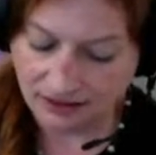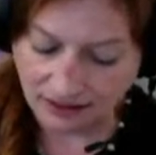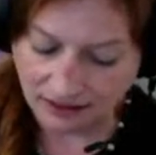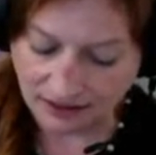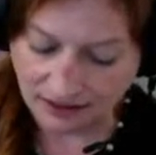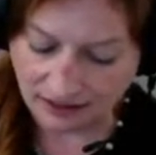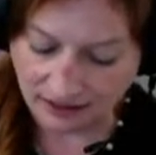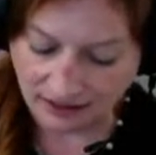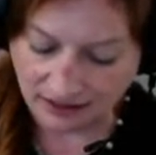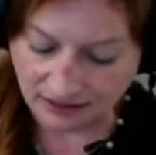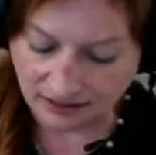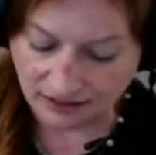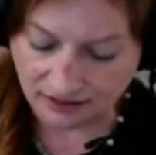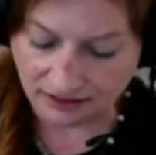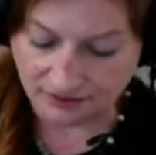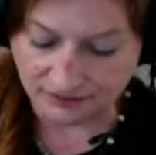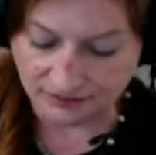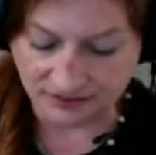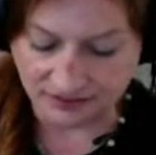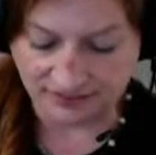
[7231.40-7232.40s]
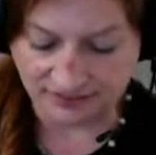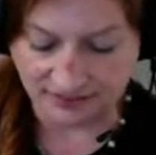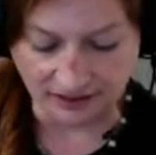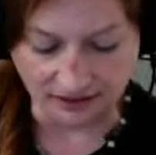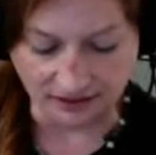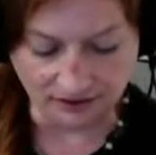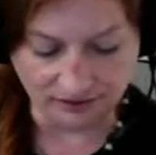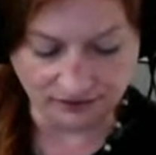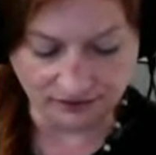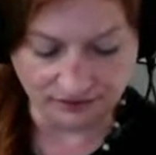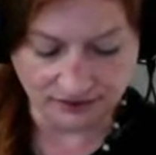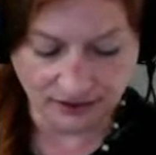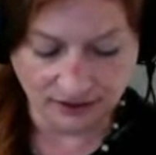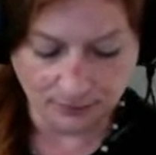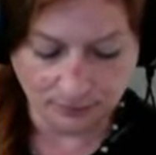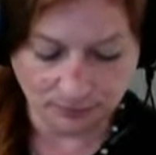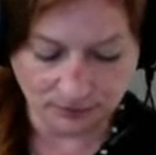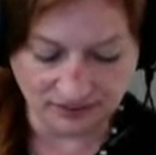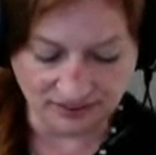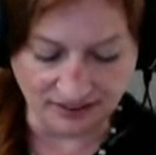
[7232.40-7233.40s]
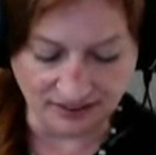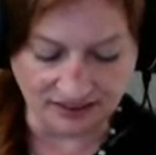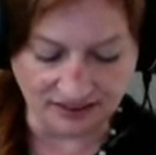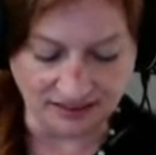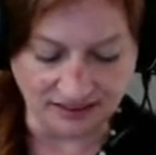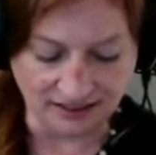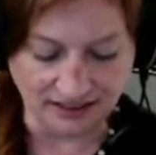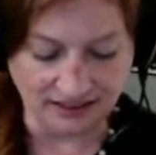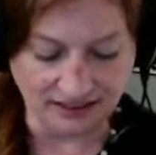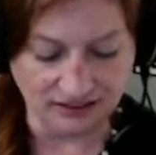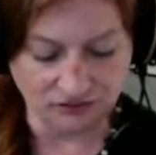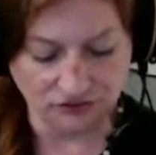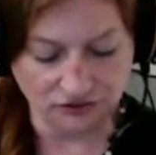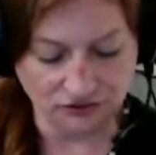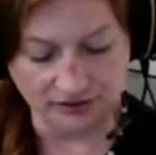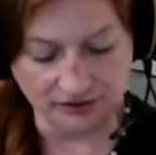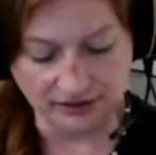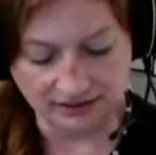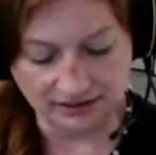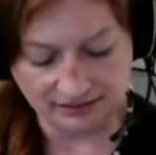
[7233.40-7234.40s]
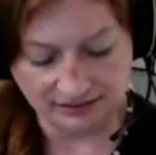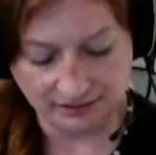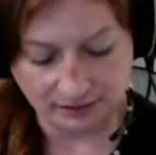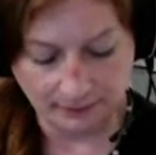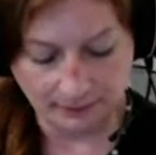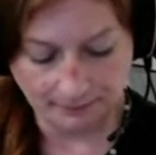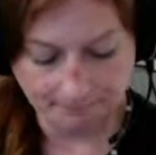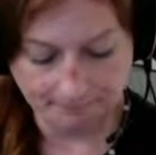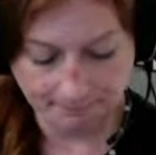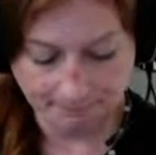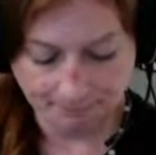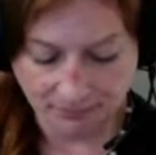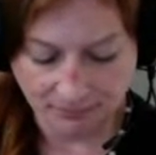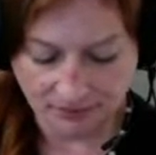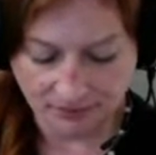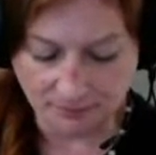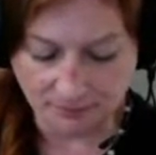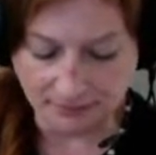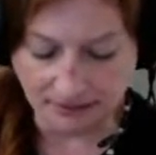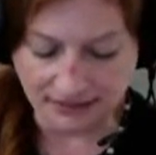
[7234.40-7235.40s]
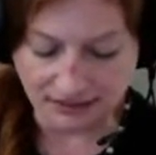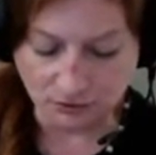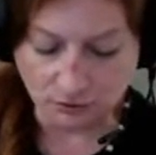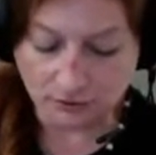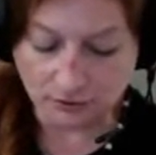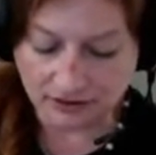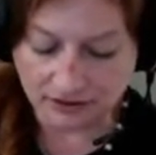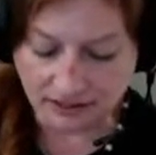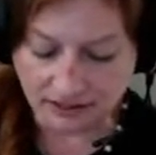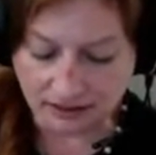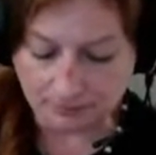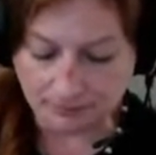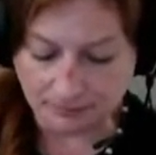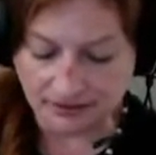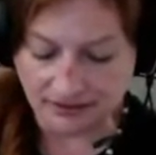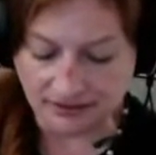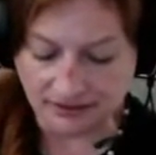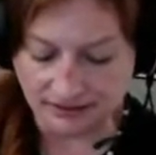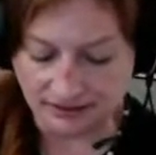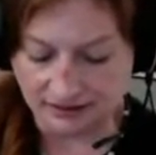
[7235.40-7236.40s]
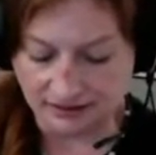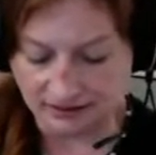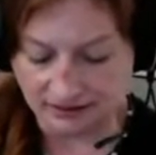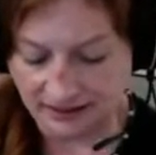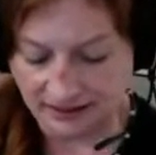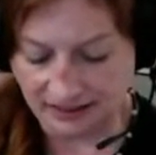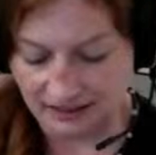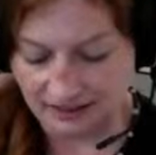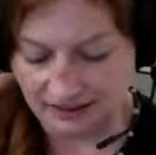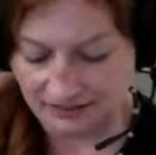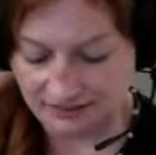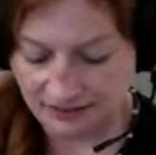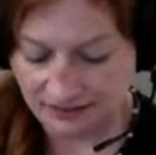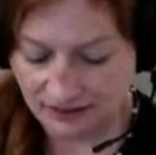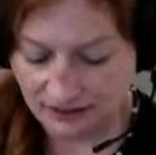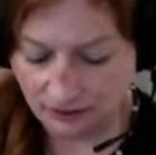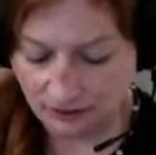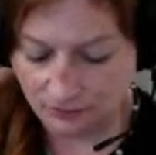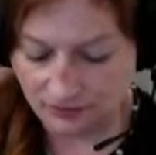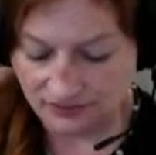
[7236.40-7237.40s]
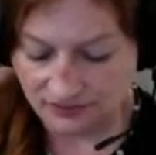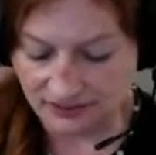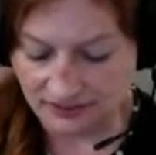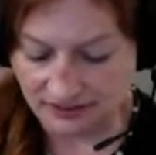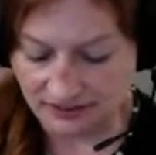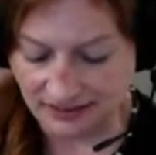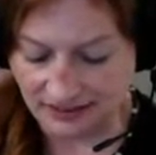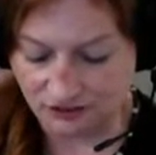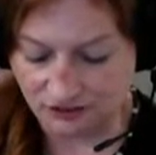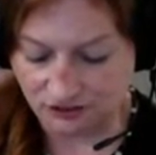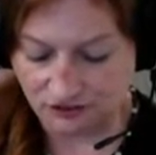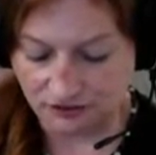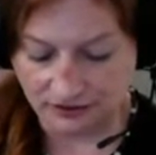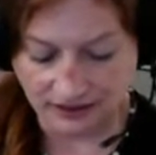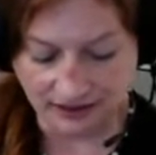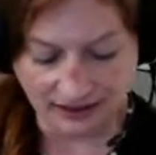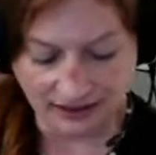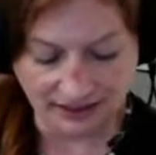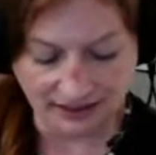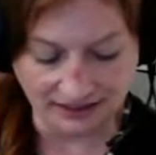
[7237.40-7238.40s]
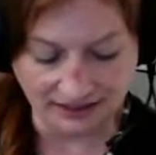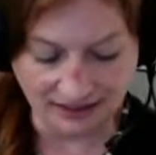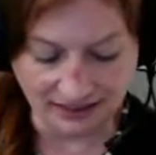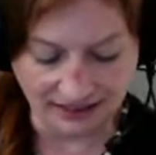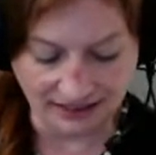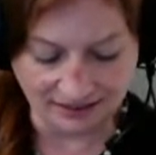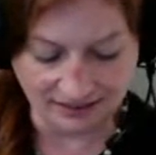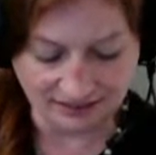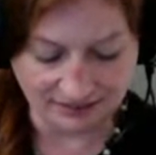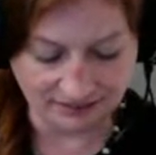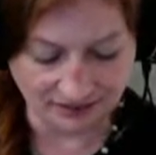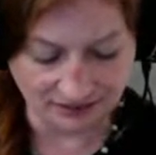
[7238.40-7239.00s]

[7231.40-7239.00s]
in and of itself, present any injuries. The minority opinion in the case was that the injury in the case